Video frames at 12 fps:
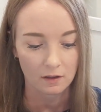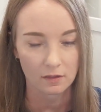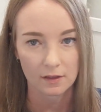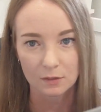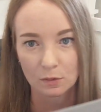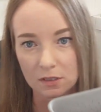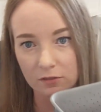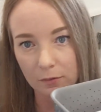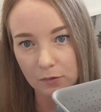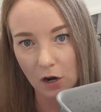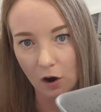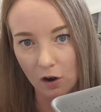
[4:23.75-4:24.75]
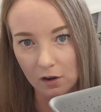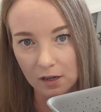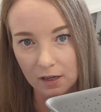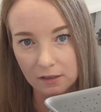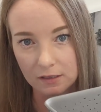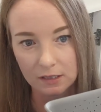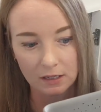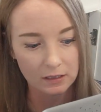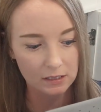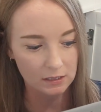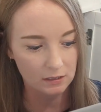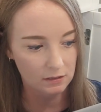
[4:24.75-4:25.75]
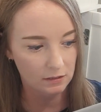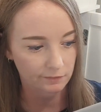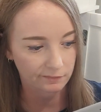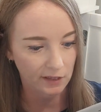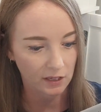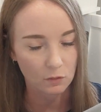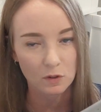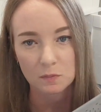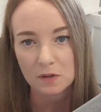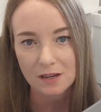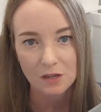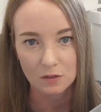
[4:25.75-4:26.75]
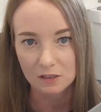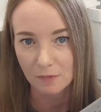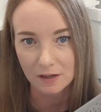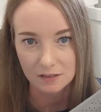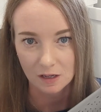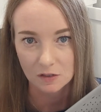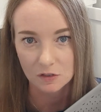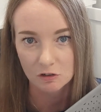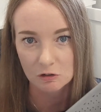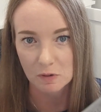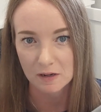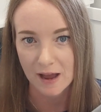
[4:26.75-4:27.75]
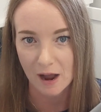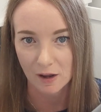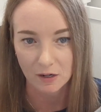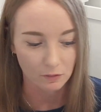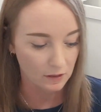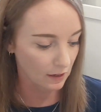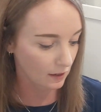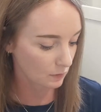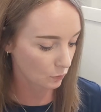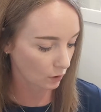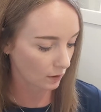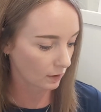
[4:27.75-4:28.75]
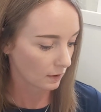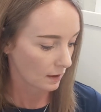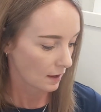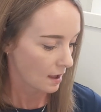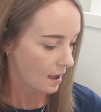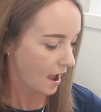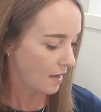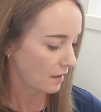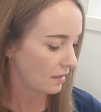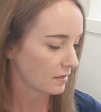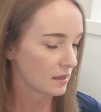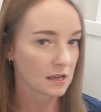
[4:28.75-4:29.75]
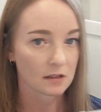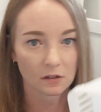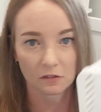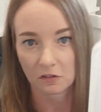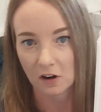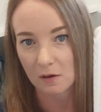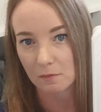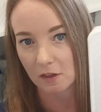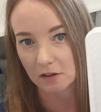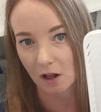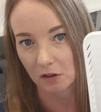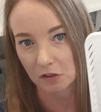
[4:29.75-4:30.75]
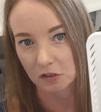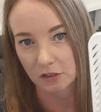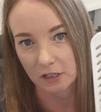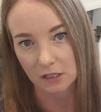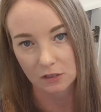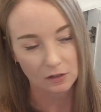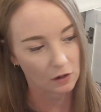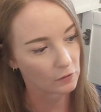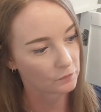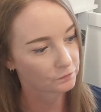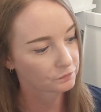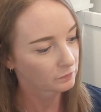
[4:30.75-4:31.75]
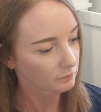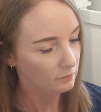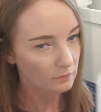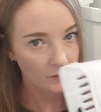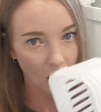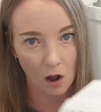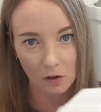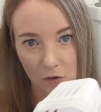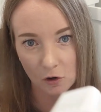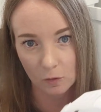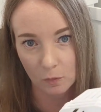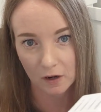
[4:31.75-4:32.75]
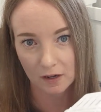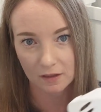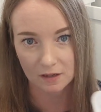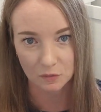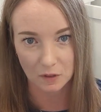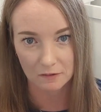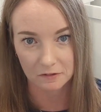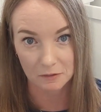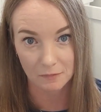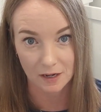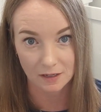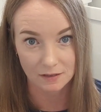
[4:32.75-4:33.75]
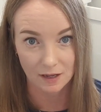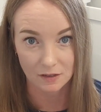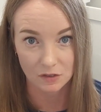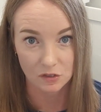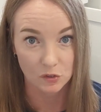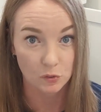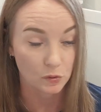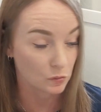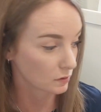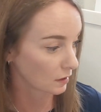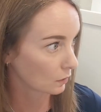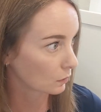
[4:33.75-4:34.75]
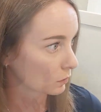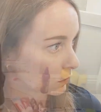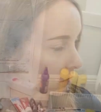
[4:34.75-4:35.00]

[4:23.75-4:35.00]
This one's from Target. It was being used in my son's room, but now I don't need it anymore. And then these are from the Dollar Tree, so I'll incorporate these wherever it makes sense to do so.